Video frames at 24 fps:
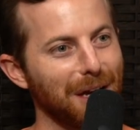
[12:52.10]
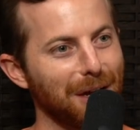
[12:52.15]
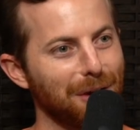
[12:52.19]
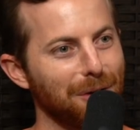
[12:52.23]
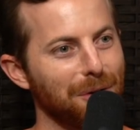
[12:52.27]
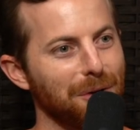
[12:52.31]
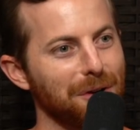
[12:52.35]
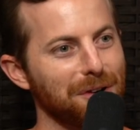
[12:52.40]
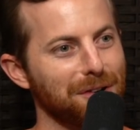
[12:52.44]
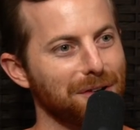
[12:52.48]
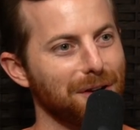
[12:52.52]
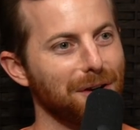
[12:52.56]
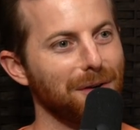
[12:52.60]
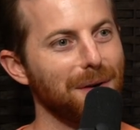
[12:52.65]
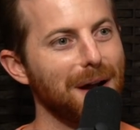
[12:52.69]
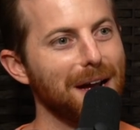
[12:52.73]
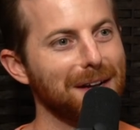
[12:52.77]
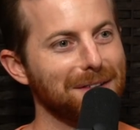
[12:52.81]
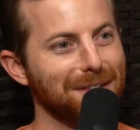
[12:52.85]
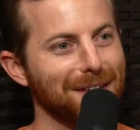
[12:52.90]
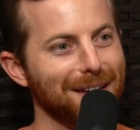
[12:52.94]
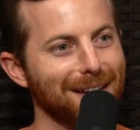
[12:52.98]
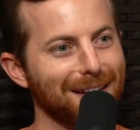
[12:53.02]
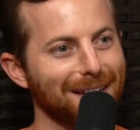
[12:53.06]
course
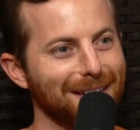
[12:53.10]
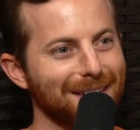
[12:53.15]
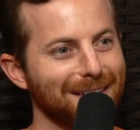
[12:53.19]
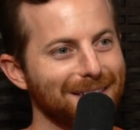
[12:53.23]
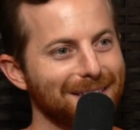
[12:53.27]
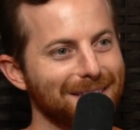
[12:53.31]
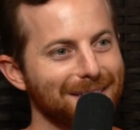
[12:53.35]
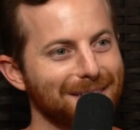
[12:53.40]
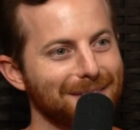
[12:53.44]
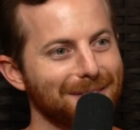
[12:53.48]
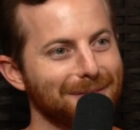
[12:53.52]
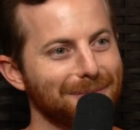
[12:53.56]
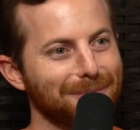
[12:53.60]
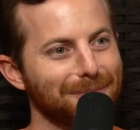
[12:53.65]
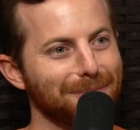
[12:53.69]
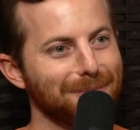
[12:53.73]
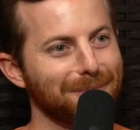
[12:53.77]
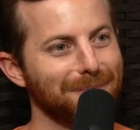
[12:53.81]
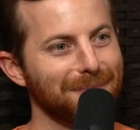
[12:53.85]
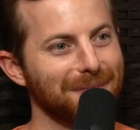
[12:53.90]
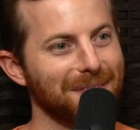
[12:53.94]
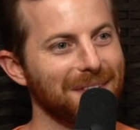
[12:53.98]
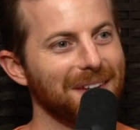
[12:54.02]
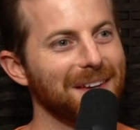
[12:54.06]
correcting
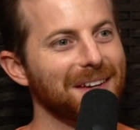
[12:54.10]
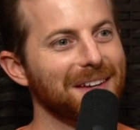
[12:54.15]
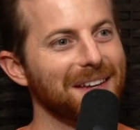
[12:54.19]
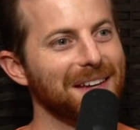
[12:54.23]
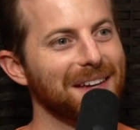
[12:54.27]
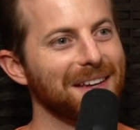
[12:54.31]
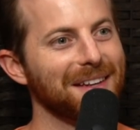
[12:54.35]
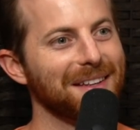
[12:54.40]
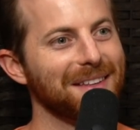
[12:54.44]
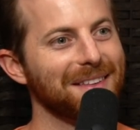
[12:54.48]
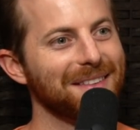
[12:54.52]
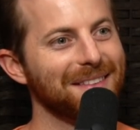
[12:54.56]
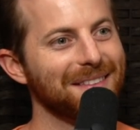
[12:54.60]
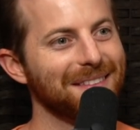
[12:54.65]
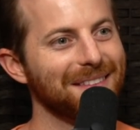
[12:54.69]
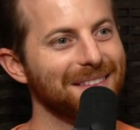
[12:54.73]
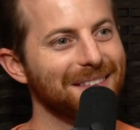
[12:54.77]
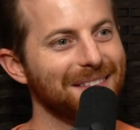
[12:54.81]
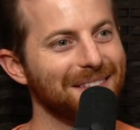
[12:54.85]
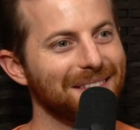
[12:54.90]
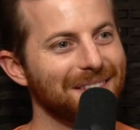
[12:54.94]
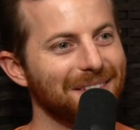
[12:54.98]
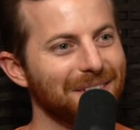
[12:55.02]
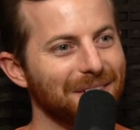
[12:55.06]
the kid
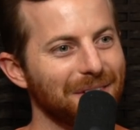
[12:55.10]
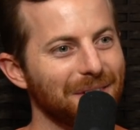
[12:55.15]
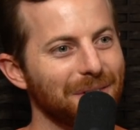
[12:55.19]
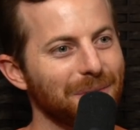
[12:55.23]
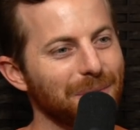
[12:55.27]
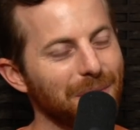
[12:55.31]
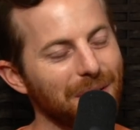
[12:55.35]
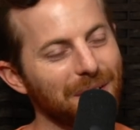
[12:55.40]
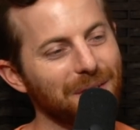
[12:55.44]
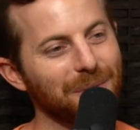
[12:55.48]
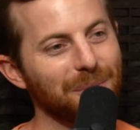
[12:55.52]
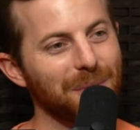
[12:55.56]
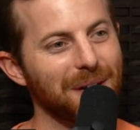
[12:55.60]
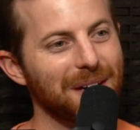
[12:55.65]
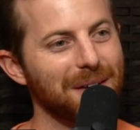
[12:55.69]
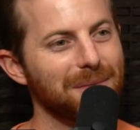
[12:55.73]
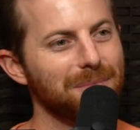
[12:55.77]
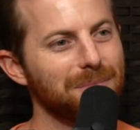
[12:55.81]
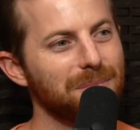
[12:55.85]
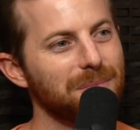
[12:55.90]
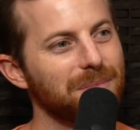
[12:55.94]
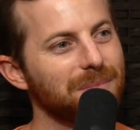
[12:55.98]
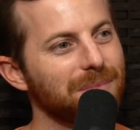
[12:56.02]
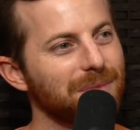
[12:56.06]
or
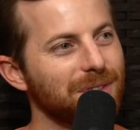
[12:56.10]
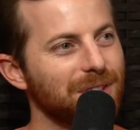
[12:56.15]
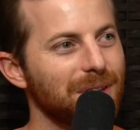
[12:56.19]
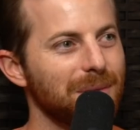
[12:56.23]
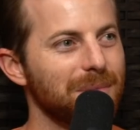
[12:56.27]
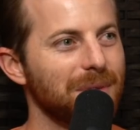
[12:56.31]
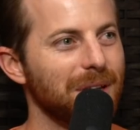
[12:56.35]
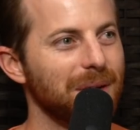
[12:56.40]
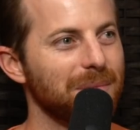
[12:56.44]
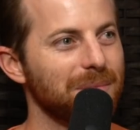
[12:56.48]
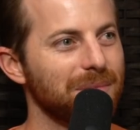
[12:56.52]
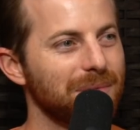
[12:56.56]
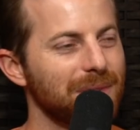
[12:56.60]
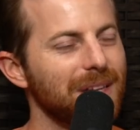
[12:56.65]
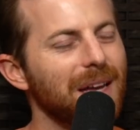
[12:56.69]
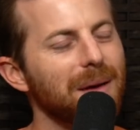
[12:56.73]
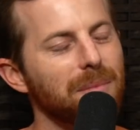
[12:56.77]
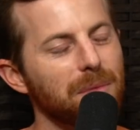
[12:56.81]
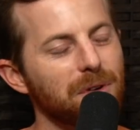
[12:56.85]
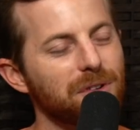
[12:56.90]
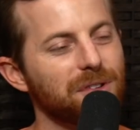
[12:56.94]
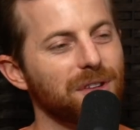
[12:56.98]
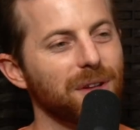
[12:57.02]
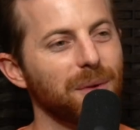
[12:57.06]
sometimes
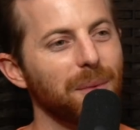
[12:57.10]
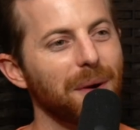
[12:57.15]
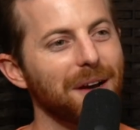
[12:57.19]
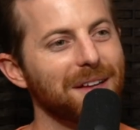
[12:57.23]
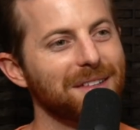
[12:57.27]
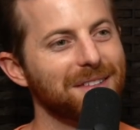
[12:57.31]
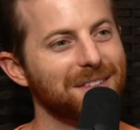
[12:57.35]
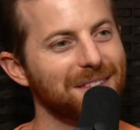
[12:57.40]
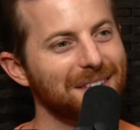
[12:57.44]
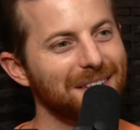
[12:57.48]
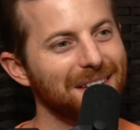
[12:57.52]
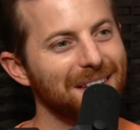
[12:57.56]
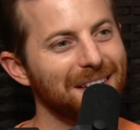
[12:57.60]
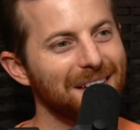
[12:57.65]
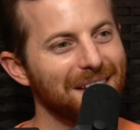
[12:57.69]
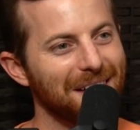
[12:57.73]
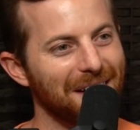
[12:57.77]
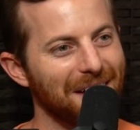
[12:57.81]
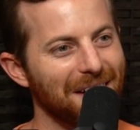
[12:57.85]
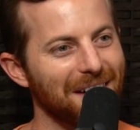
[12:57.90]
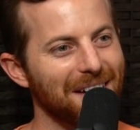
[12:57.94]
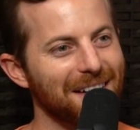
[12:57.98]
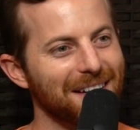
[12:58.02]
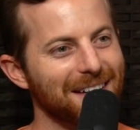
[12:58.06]
mostly Wes
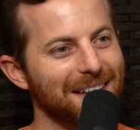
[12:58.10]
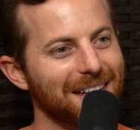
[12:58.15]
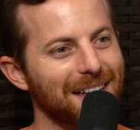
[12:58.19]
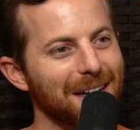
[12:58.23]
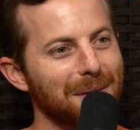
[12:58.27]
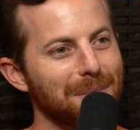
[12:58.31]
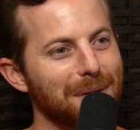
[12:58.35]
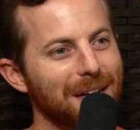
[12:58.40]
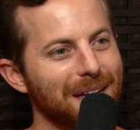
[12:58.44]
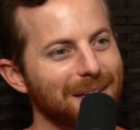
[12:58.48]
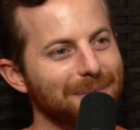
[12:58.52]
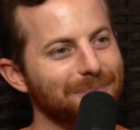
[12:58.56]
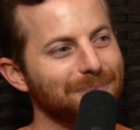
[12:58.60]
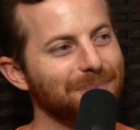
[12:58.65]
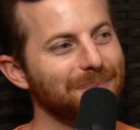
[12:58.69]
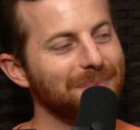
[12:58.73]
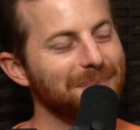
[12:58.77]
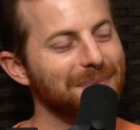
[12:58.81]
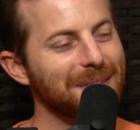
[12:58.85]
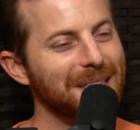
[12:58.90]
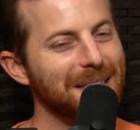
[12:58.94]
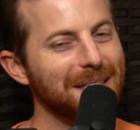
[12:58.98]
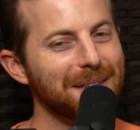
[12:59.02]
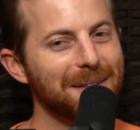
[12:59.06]
on, and I'm like,
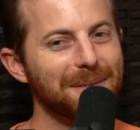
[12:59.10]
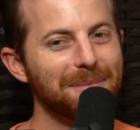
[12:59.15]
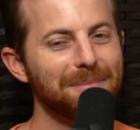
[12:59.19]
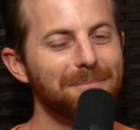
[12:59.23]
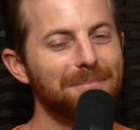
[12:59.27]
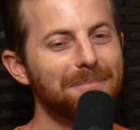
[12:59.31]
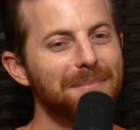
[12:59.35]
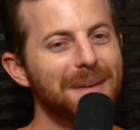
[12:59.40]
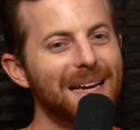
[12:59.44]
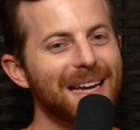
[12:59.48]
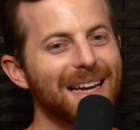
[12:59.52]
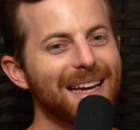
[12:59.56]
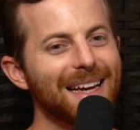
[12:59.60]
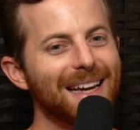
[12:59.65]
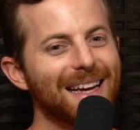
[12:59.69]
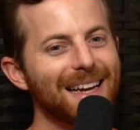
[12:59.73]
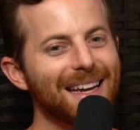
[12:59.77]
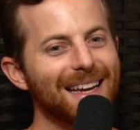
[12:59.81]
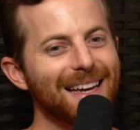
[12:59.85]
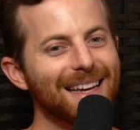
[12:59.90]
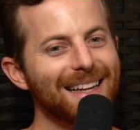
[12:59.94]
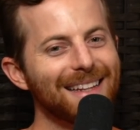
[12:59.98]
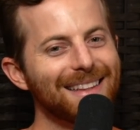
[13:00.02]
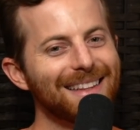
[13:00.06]

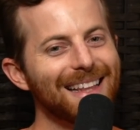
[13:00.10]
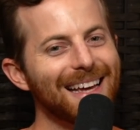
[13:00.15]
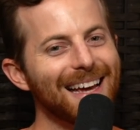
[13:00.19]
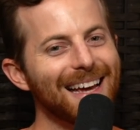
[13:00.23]
man,